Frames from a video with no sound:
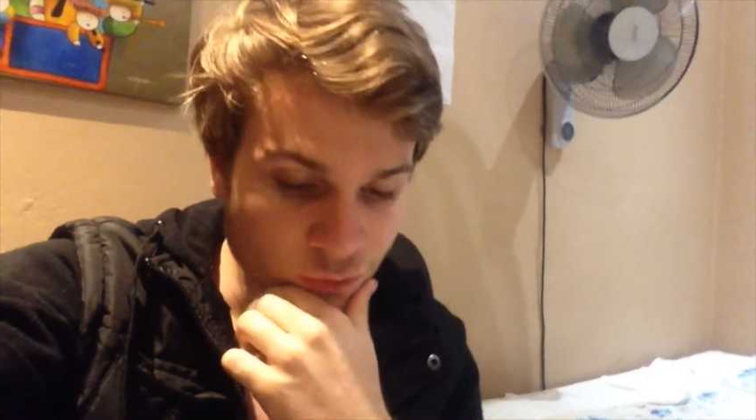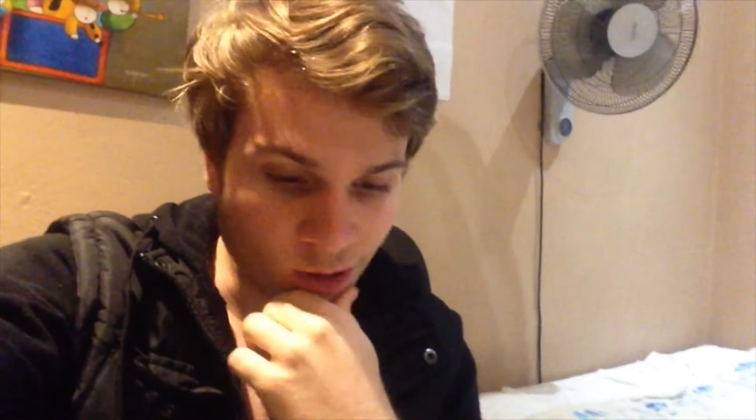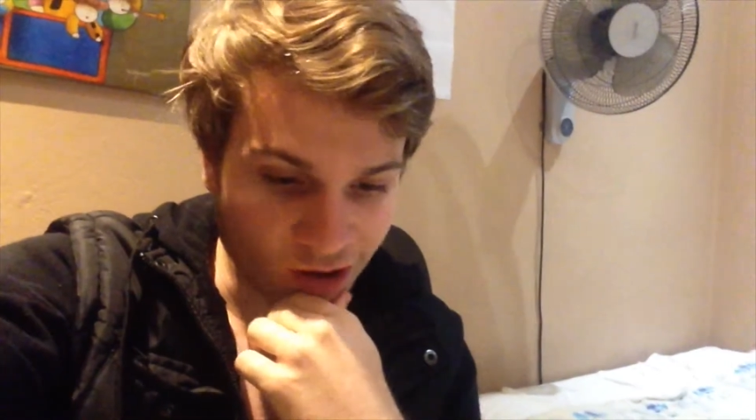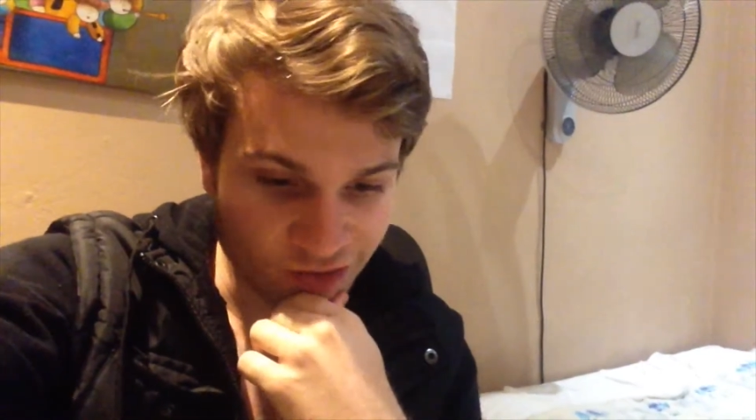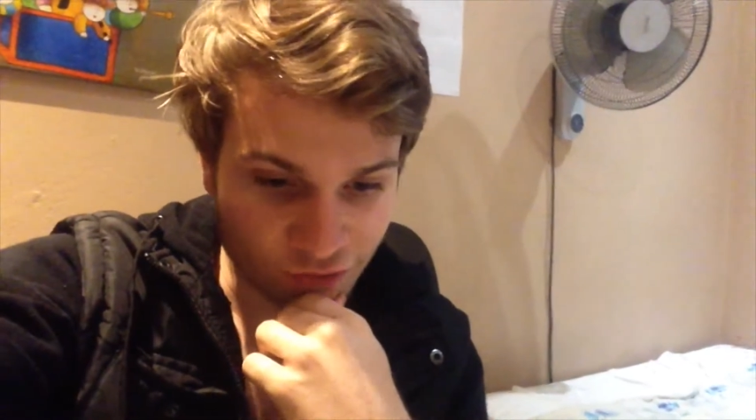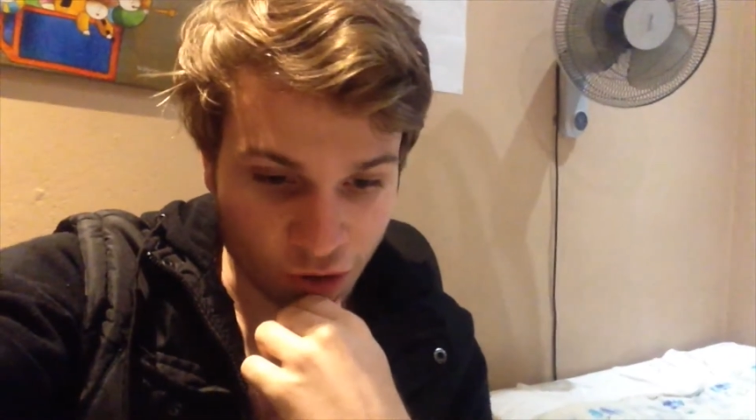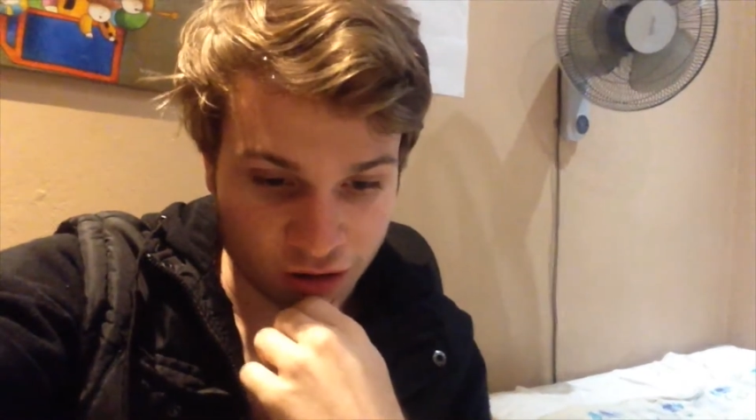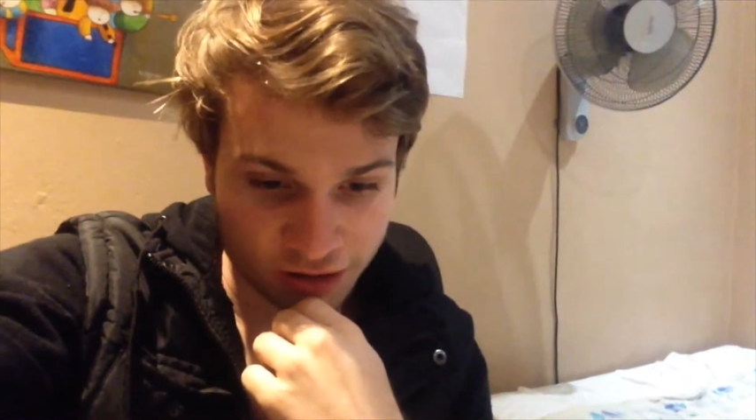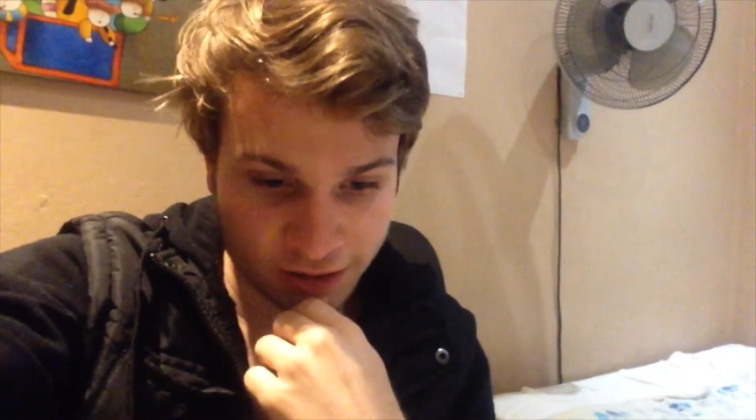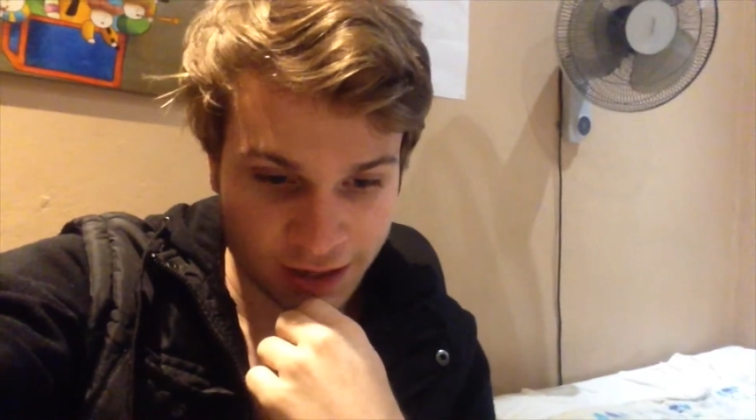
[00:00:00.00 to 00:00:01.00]
to have a
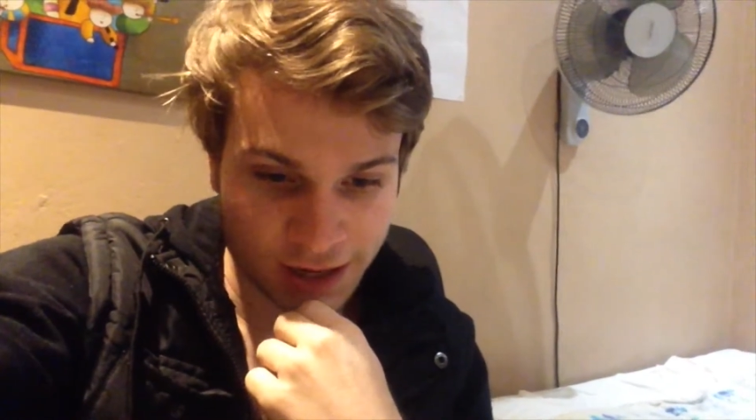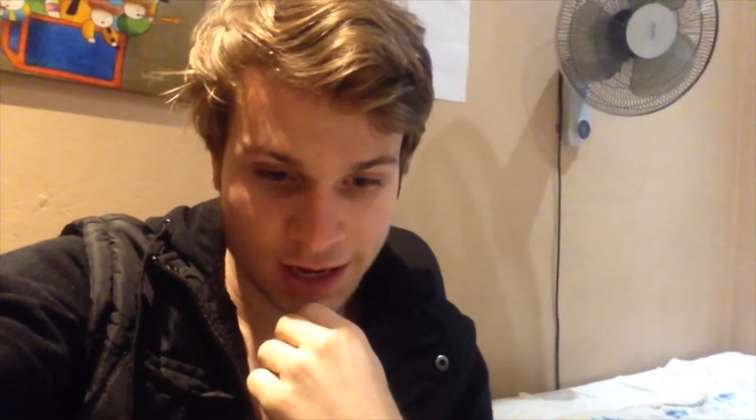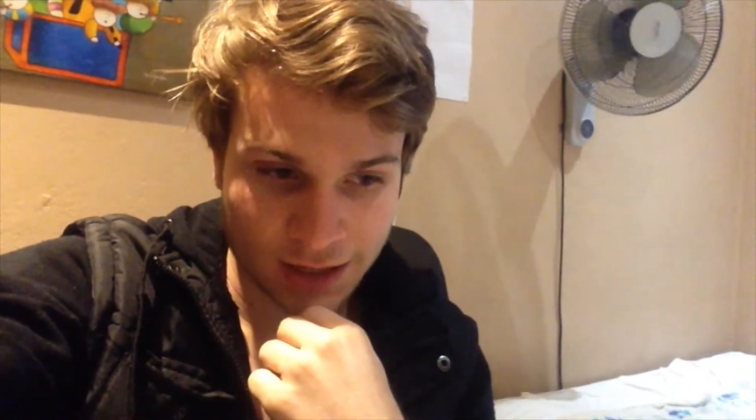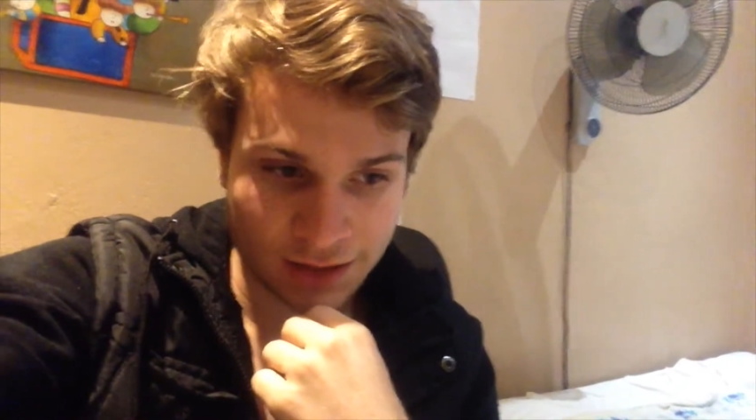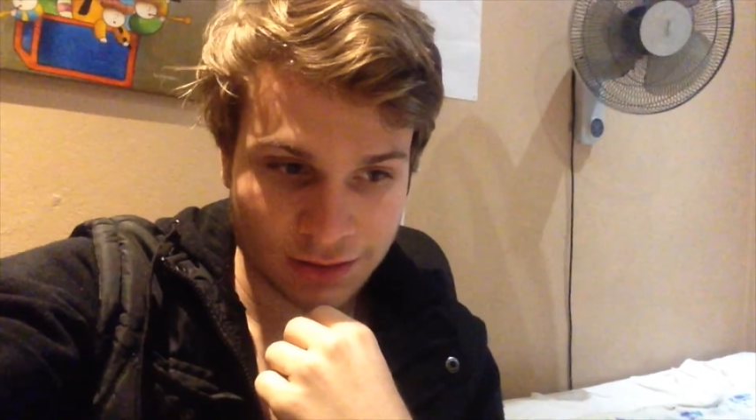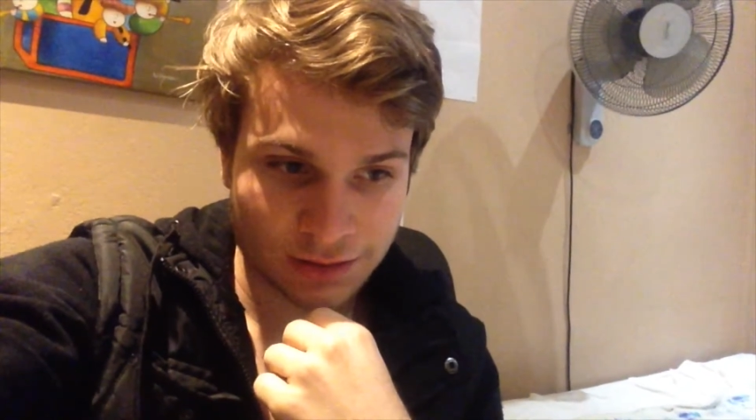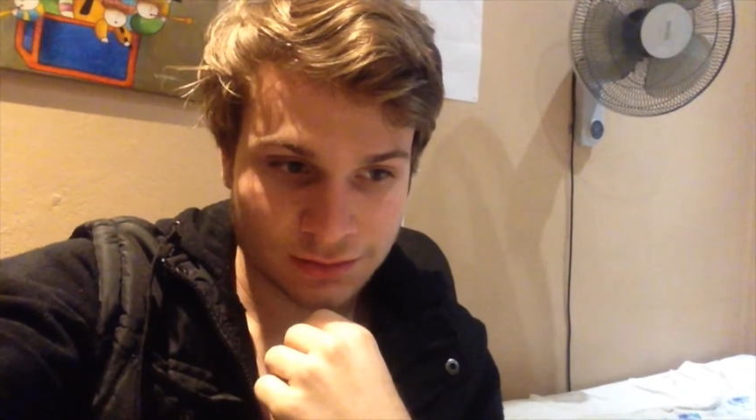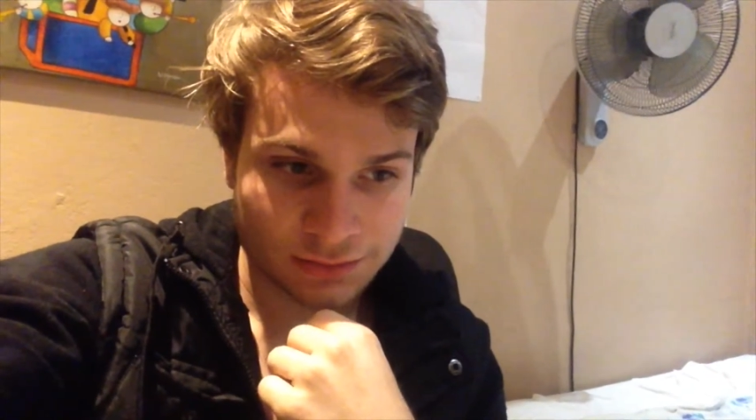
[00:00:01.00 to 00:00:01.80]
holiday and